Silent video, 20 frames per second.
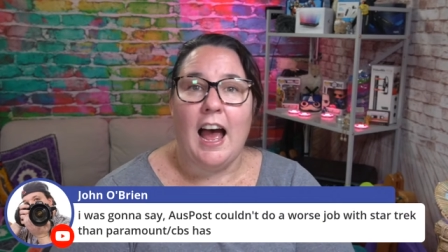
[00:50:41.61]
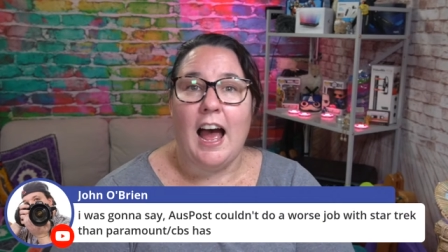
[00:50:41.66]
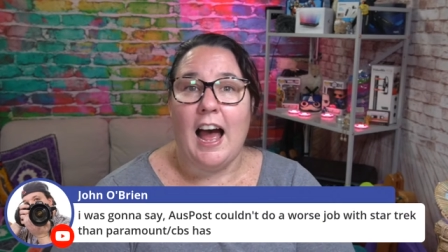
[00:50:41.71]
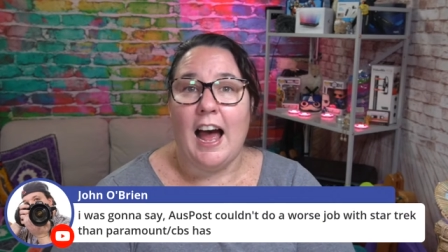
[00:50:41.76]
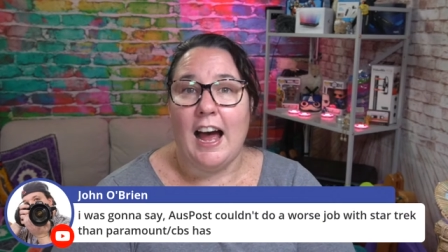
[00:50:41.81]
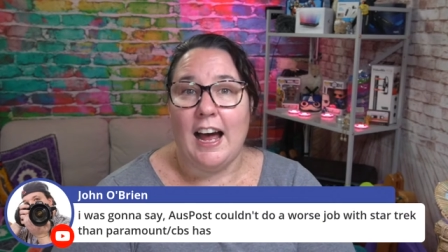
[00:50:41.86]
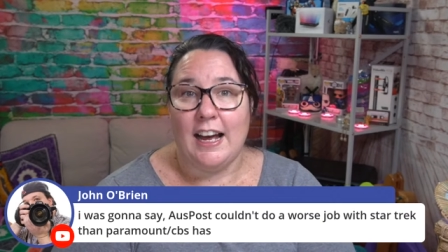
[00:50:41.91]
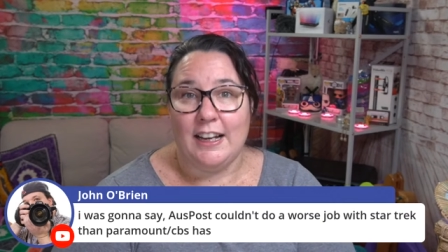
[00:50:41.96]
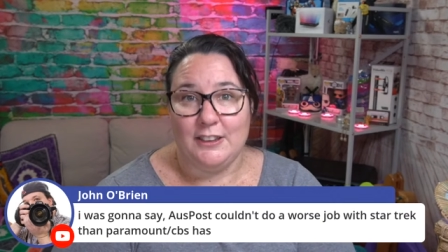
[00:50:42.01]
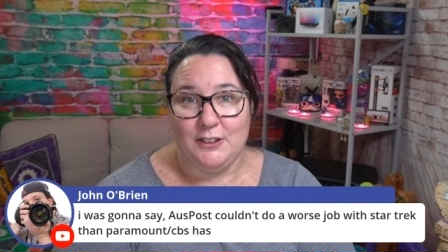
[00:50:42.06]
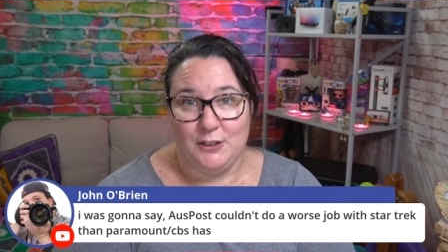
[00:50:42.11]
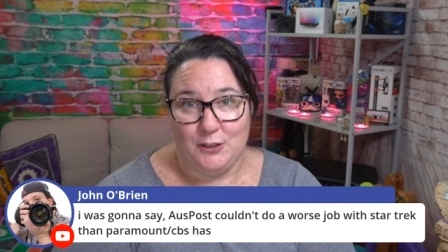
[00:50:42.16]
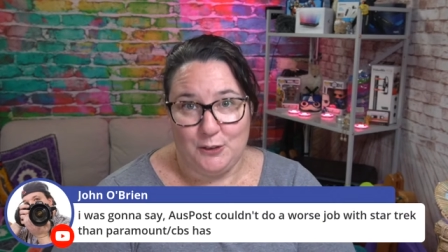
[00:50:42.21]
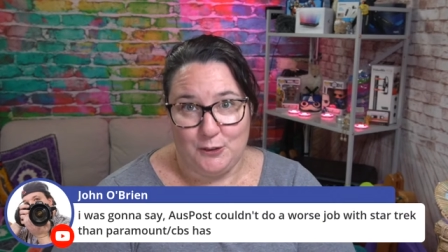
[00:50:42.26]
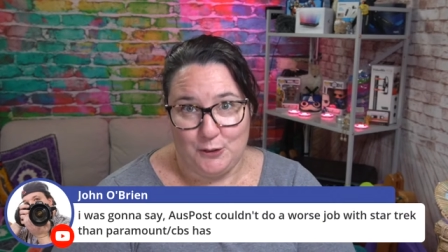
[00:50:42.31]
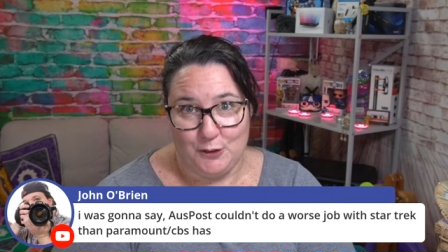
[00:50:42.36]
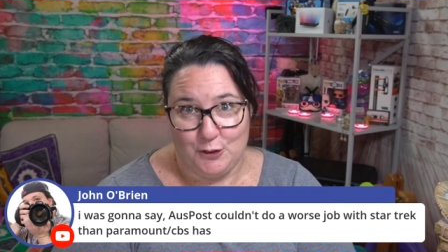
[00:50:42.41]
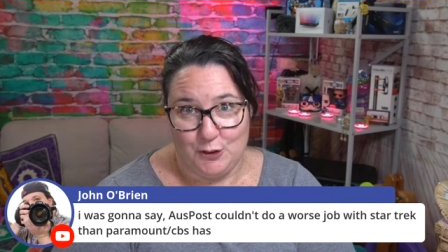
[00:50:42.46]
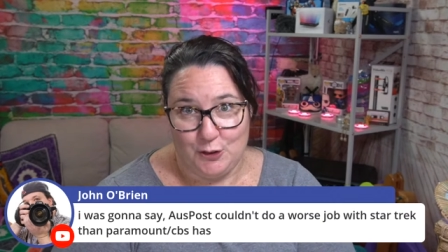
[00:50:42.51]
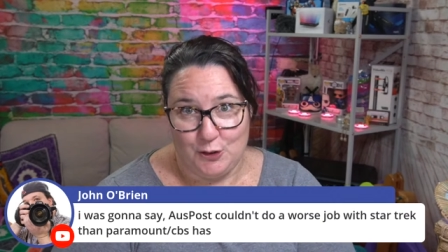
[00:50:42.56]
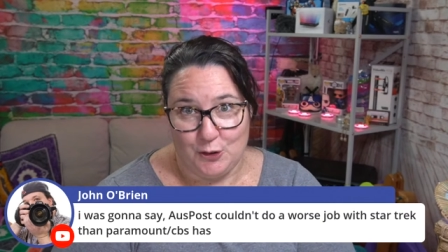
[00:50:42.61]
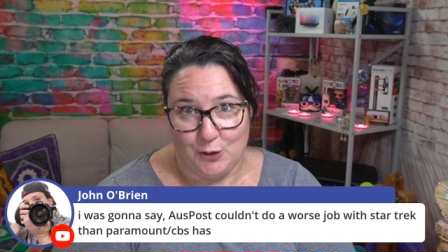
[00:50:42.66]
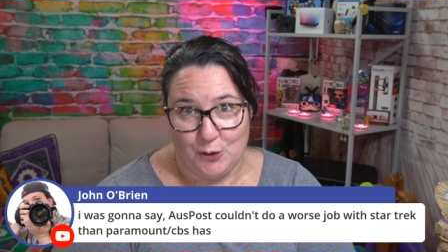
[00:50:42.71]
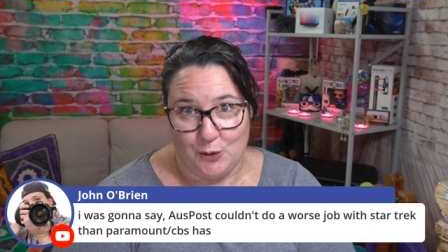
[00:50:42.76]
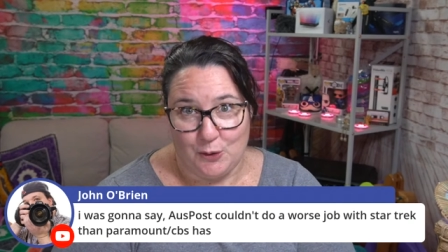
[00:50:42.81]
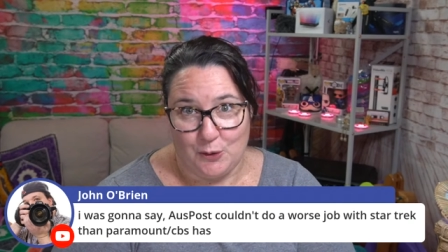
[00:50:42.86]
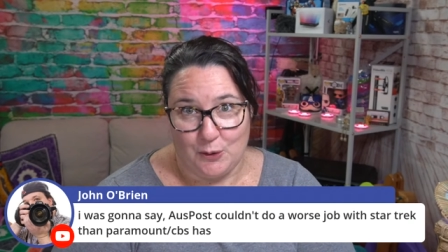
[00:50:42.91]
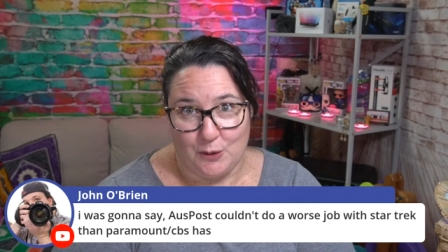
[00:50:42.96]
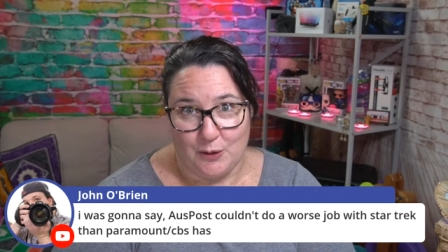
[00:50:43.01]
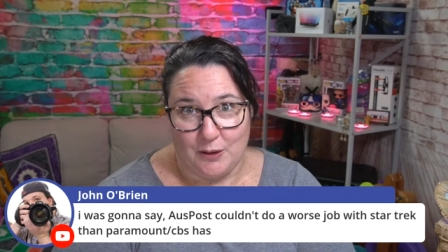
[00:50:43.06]
Are you
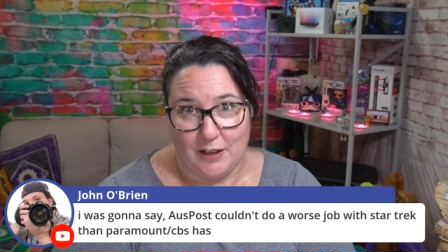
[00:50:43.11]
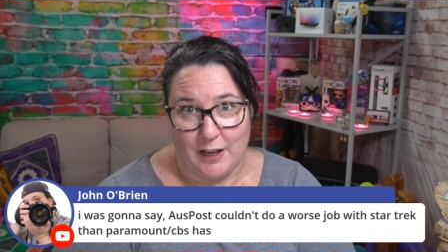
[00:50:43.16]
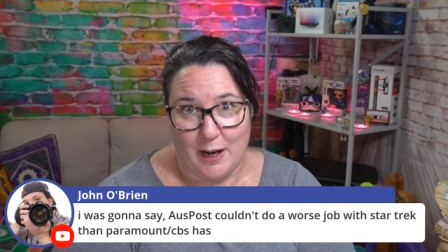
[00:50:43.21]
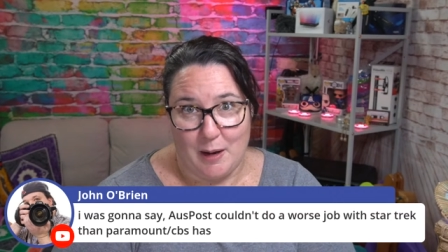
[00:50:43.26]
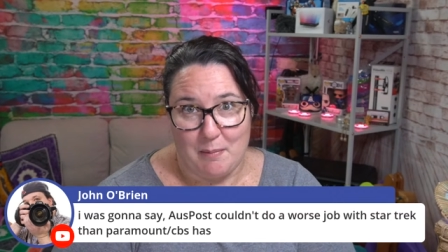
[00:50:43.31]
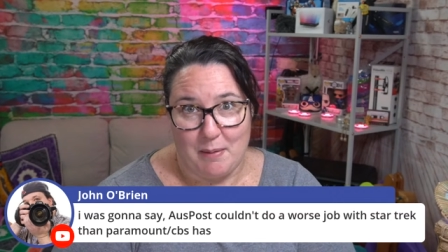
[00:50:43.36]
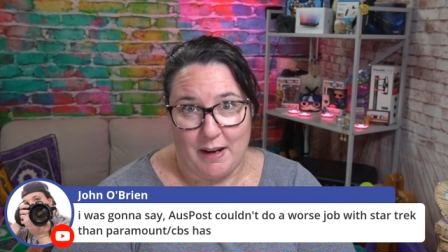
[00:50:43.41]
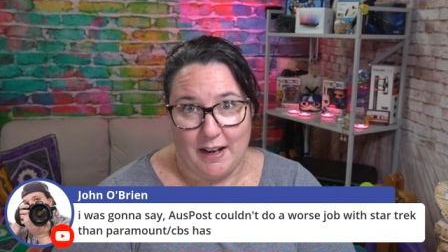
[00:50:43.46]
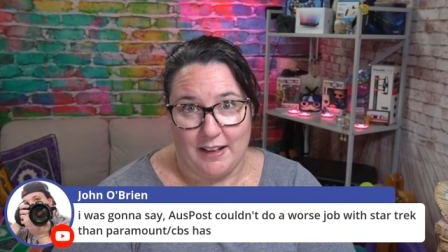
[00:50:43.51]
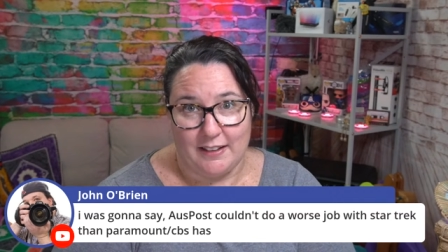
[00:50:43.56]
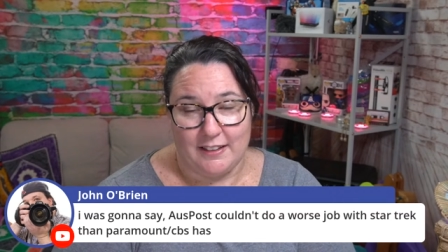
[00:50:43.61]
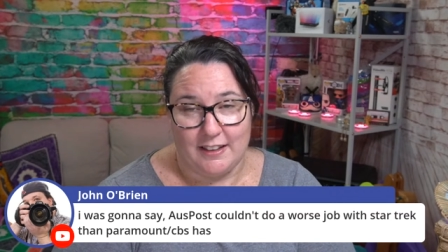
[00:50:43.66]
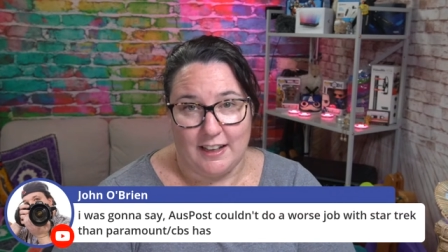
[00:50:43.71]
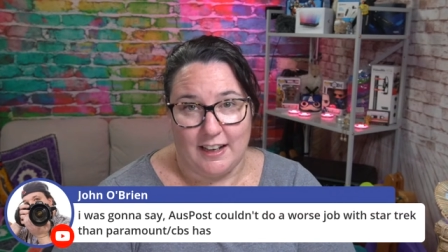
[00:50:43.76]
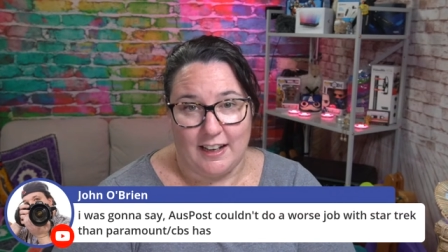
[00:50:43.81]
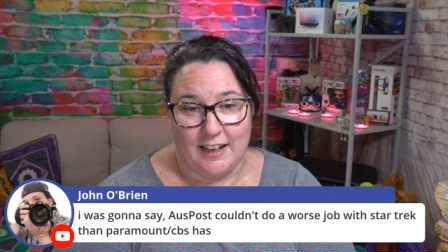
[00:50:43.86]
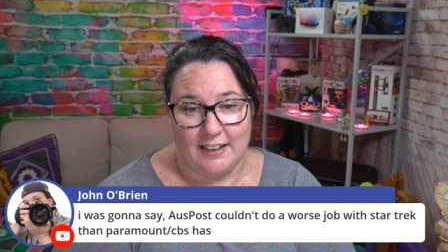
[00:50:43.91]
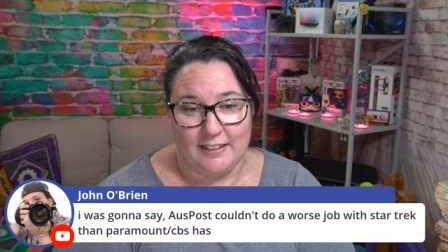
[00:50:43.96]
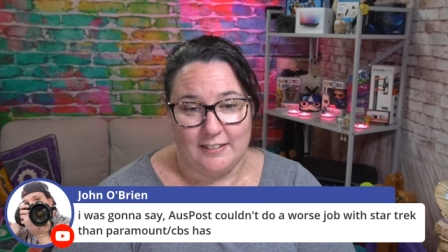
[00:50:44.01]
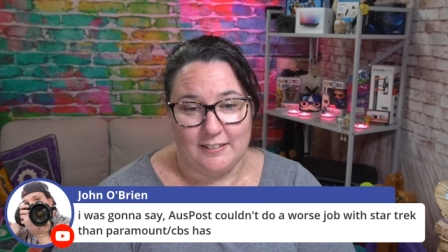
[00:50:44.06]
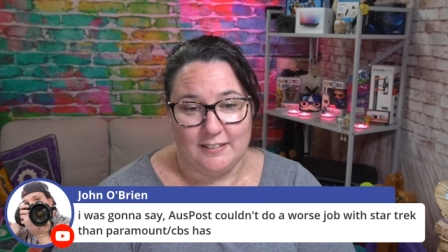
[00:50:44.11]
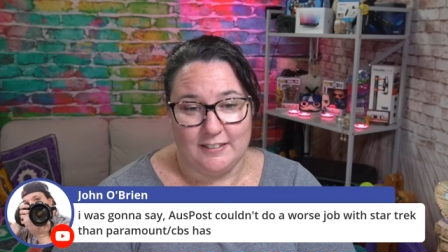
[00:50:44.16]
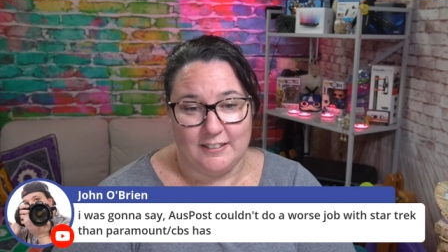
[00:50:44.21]
sure about that?